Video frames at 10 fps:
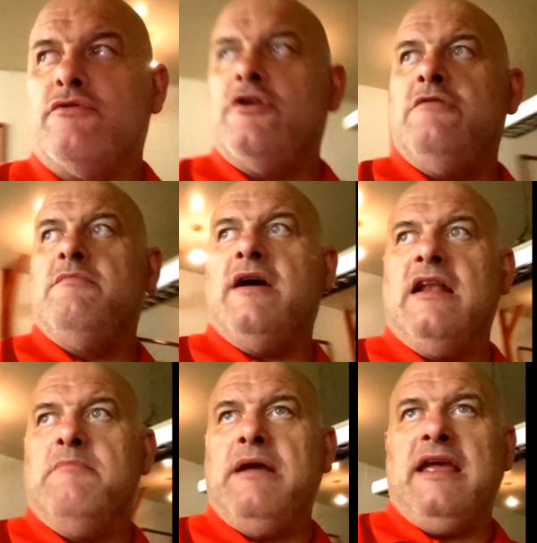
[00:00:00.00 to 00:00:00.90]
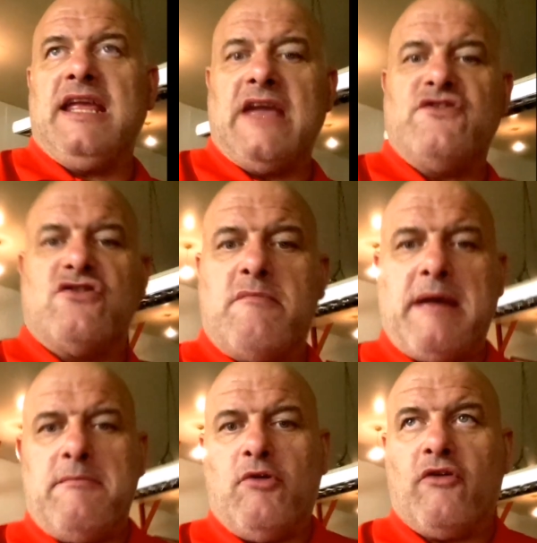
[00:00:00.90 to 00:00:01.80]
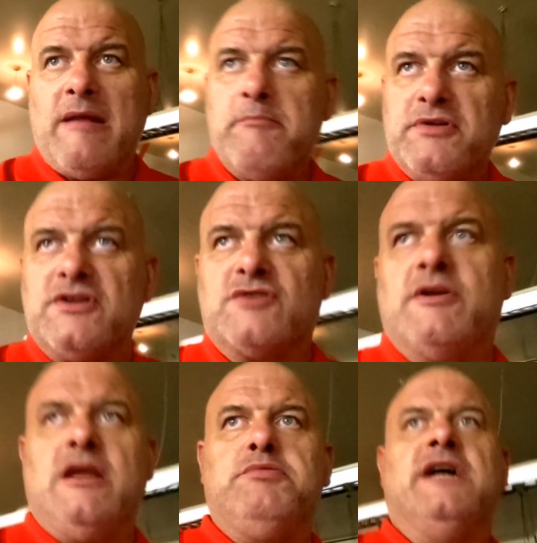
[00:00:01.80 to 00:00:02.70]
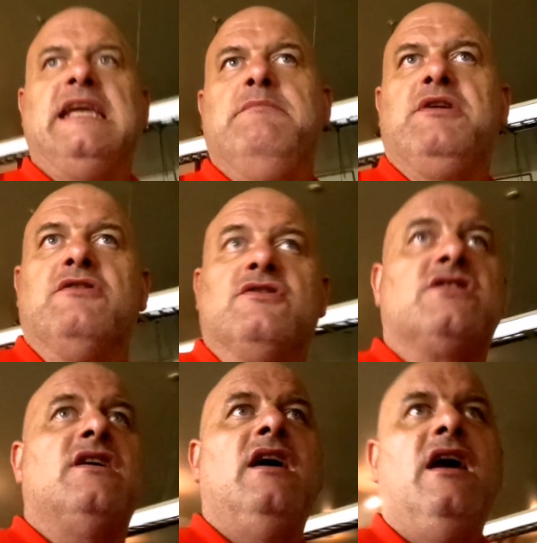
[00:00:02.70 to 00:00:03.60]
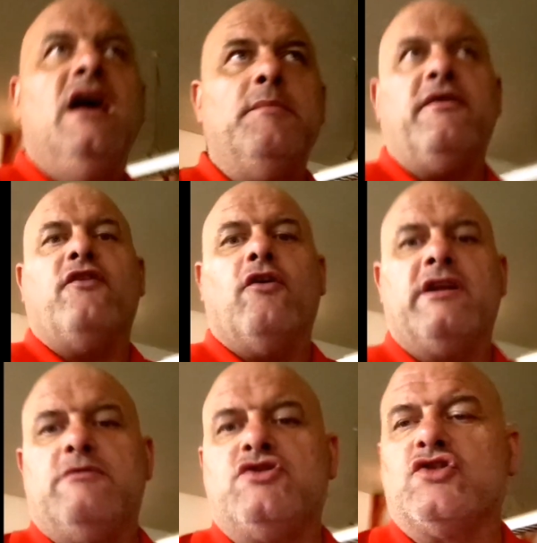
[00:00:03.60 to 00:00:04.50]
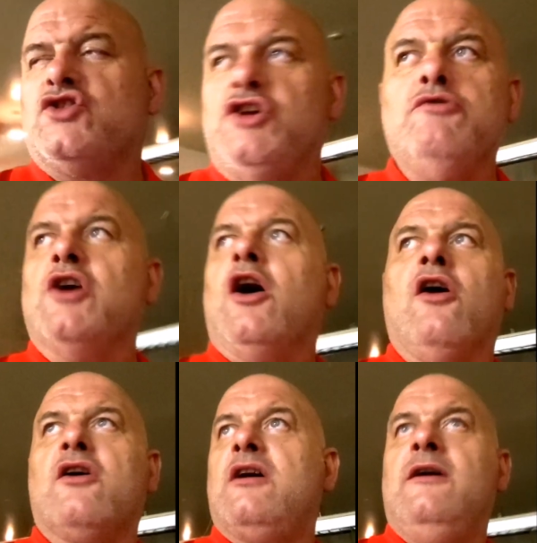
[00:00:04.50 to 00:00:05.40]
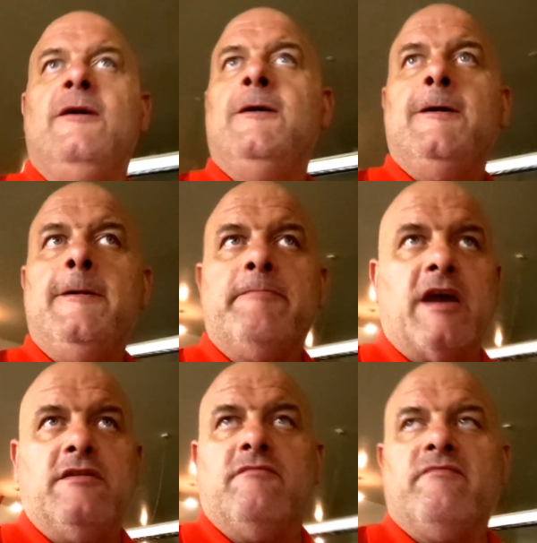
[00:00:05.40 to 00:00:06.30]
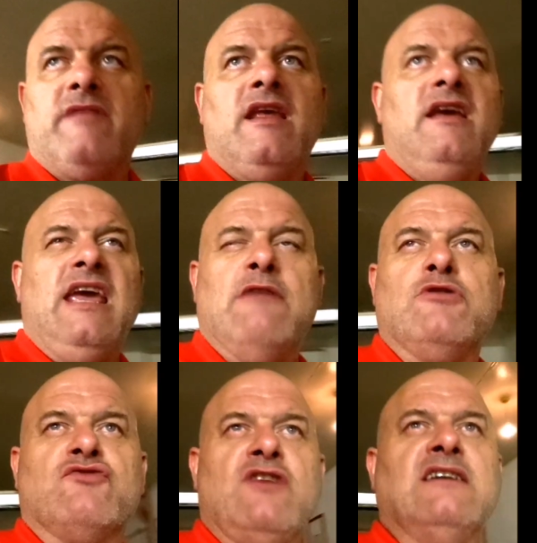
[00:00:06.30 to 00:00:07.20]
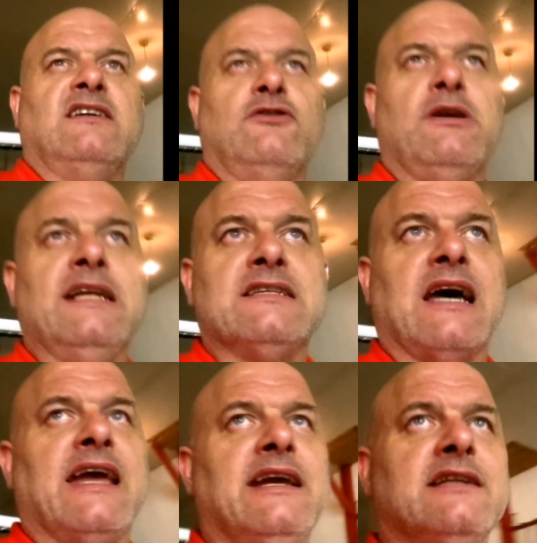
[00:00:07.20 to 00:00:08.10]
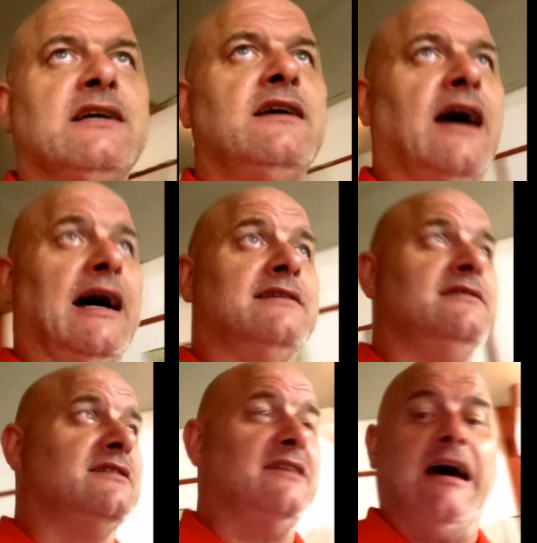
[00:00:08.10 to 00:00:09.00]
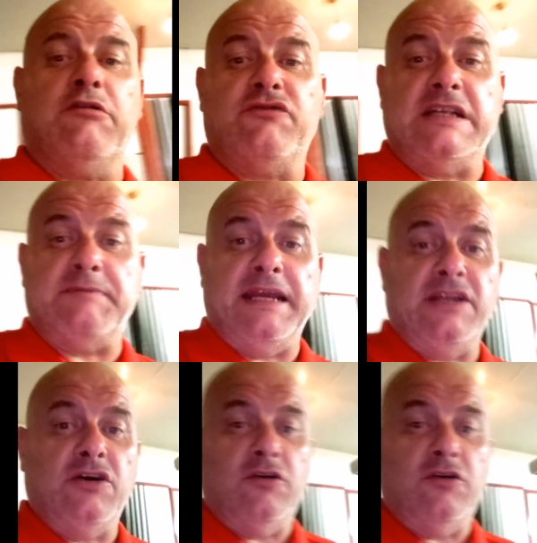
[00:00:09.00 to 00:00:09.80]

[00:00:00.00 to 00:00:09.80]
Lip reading: the room, and it gives you a bit more impetus when you're playing, because before it was just too dark and it was really looking tired. And now that it's being